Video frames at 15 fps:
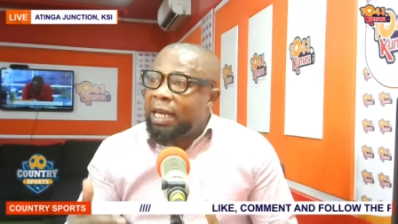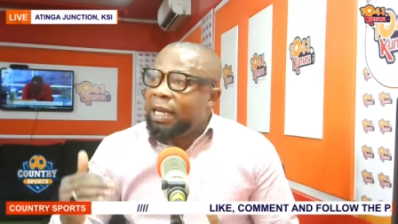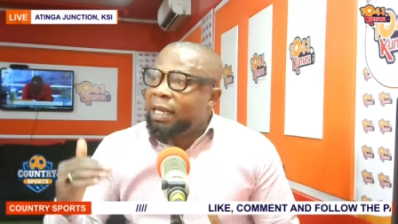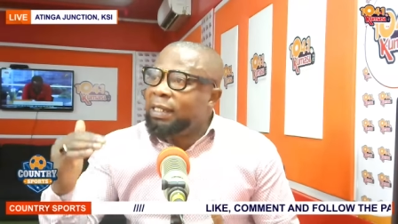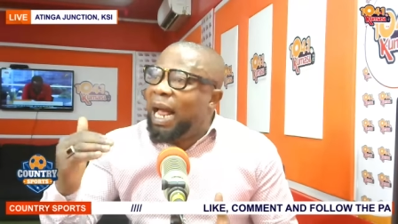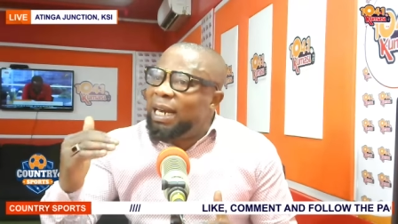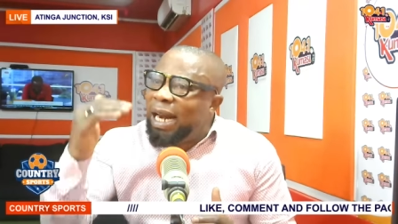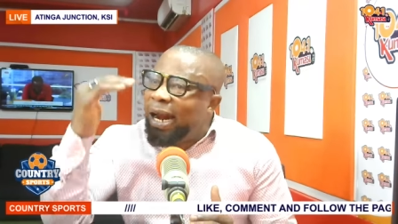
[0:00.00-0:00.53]

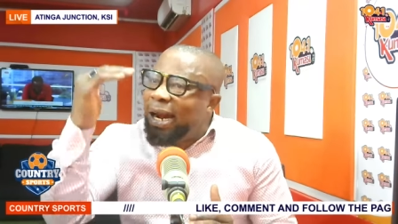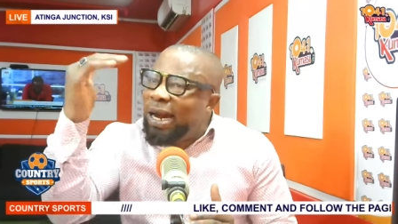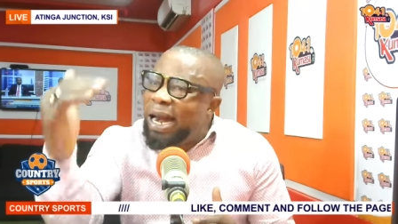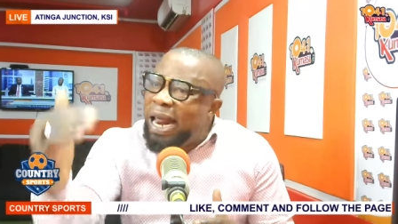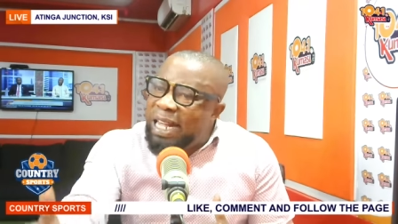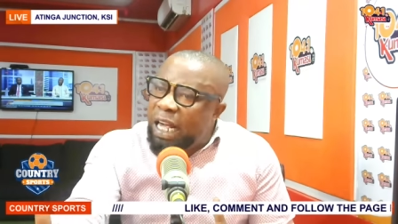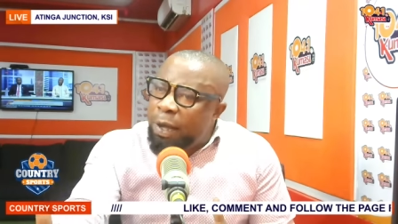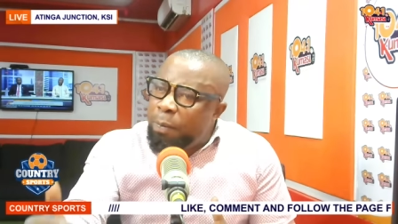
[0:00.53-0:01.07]
Not the
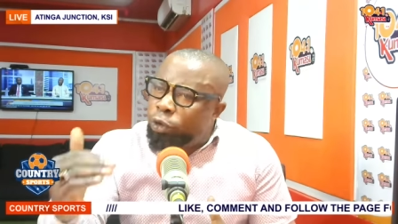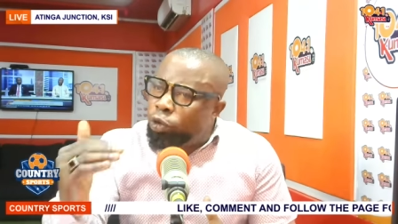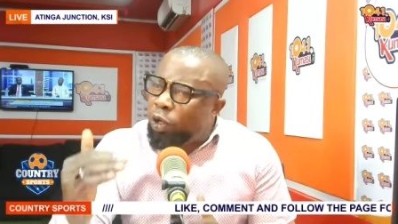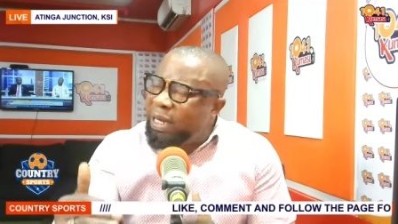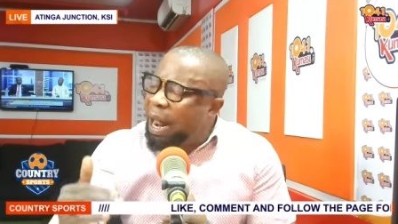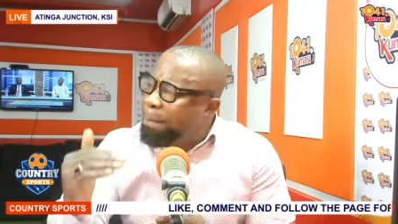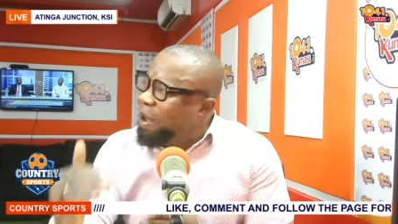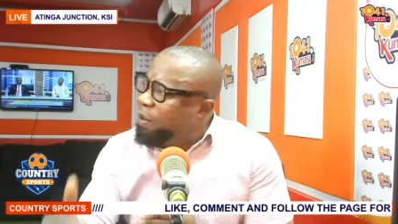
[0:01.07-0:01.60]
link between
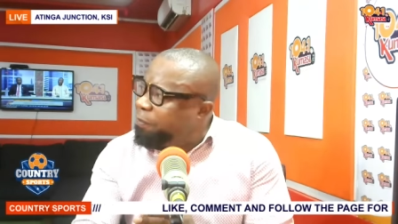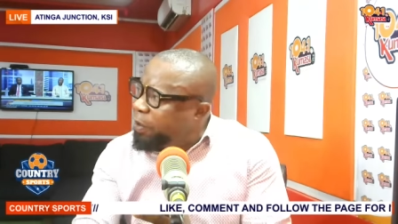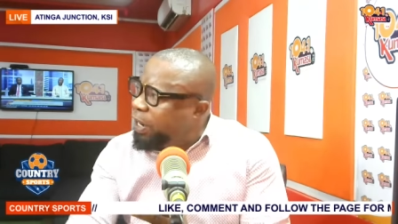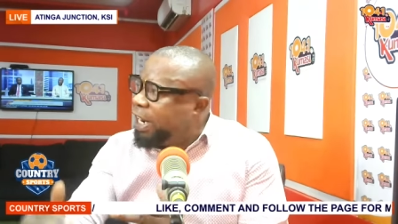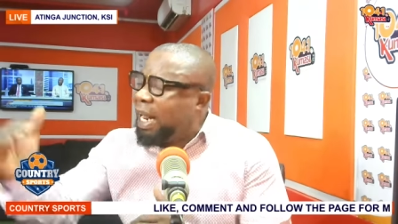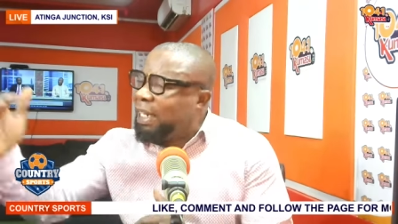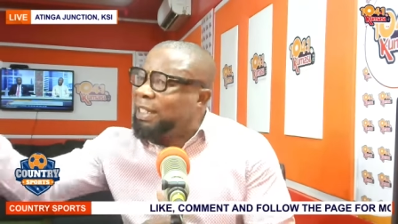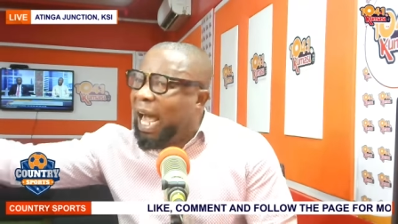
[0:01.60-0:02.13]
the midfield
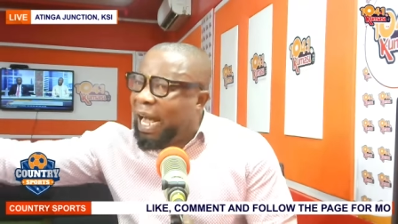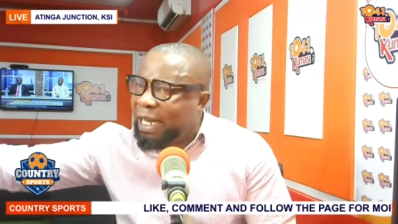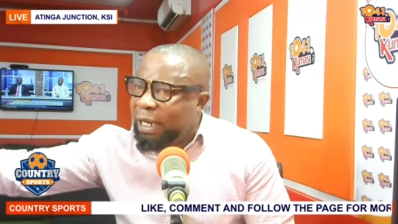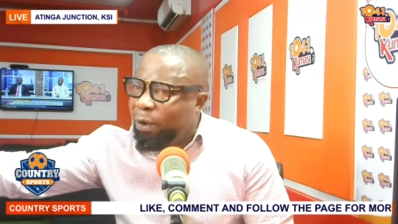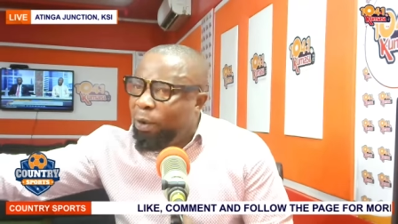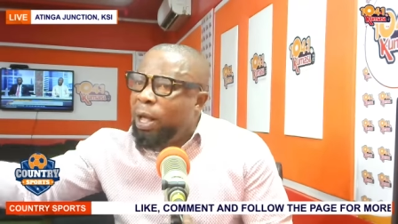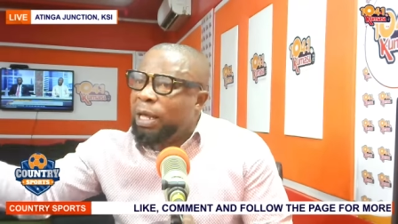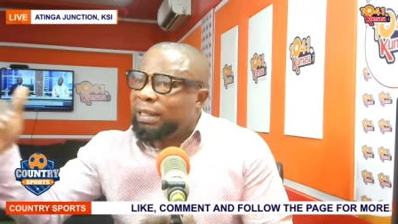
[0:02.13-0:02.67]
and attack, you
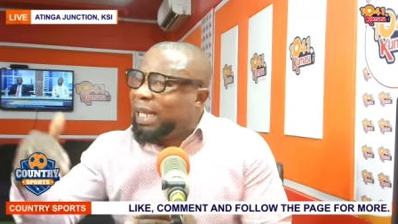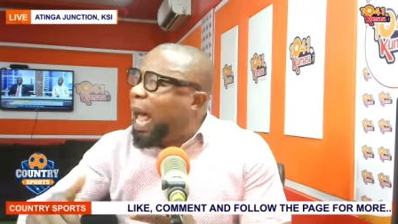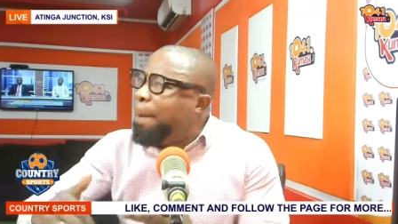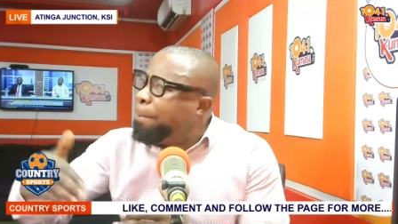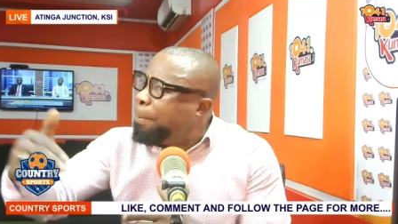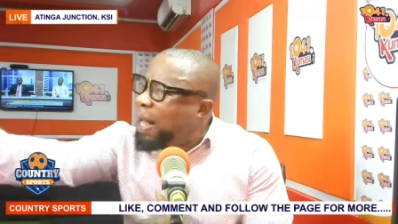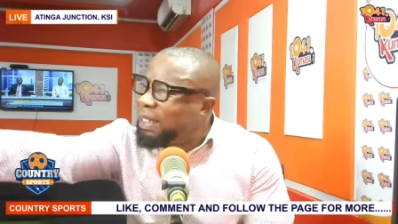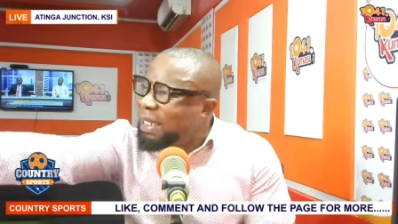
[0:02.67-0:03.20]
know. Mm. Some
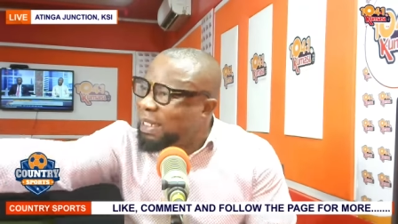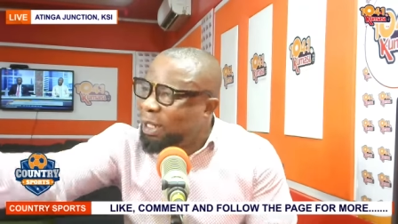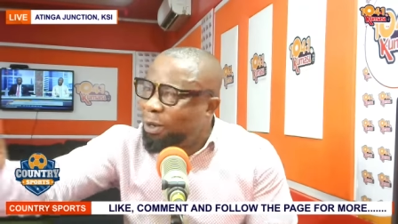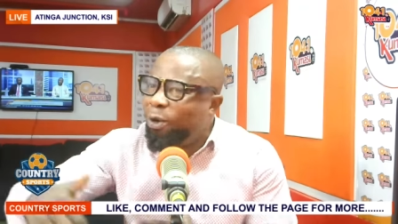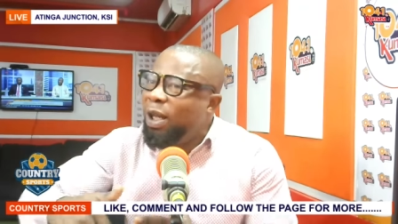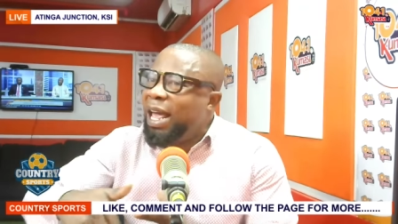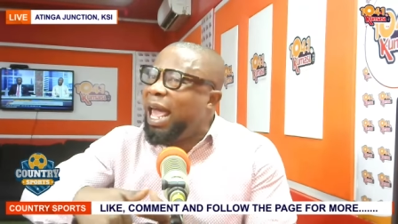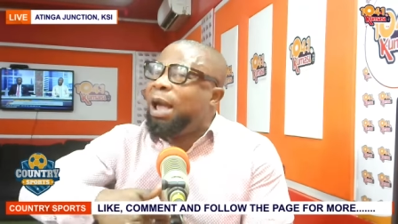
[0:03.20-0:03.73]
passes, you
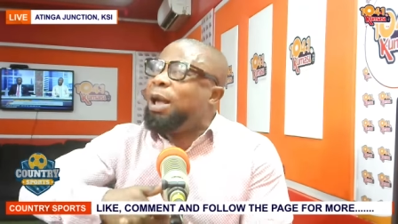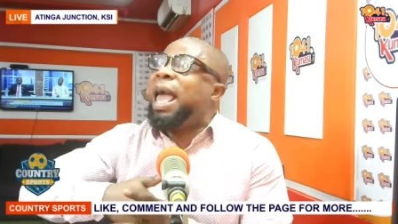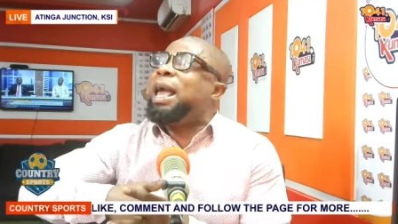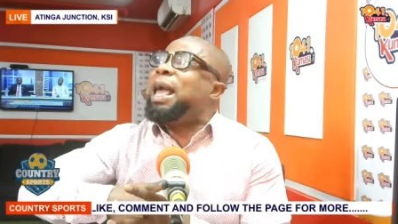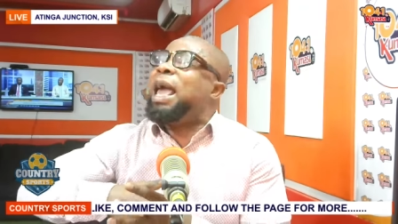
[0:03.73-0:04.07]
know, and and,